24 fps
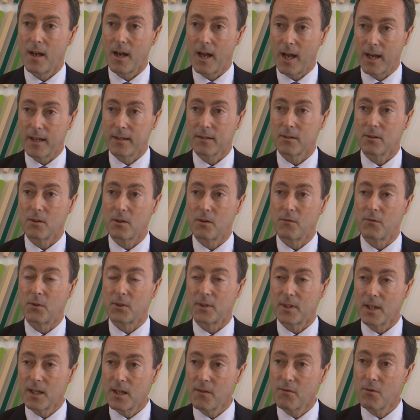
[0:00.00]
and uh,
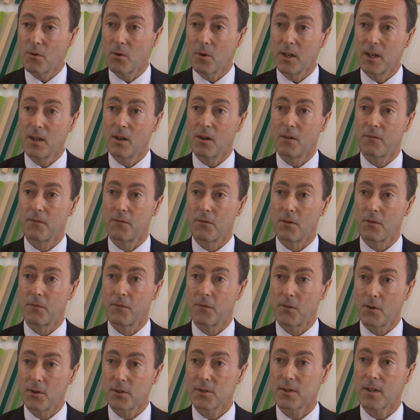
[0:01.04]
the delivery of the
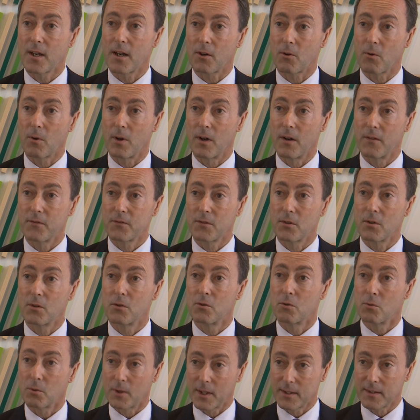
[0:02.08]
first aircraft
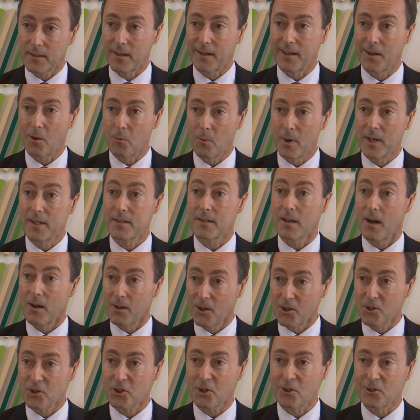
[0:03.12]
to Qatar Airways, our
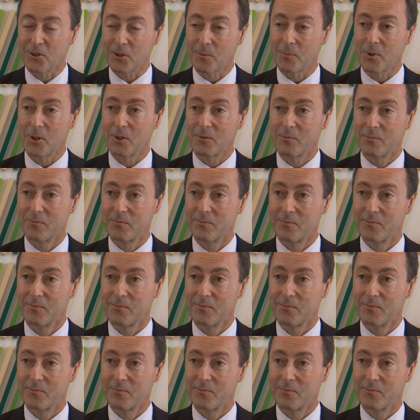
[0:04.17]
launch customer.